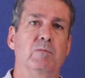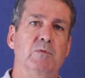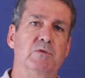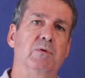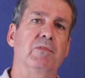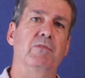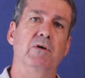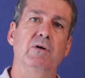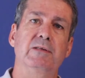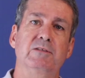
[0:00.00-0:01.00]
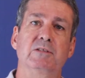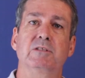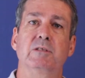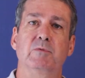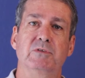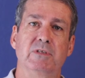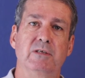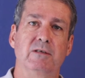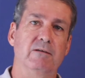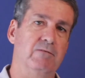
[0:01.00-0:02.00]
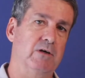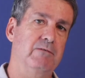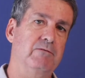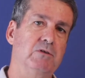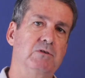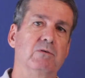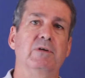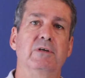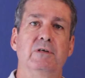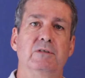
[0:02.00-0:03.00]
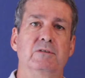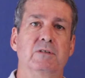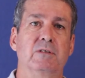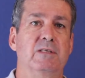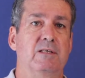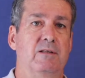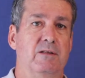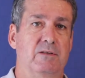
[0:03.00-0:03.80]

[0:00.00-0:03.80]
from between 30 and 60 percent in a very few short years. The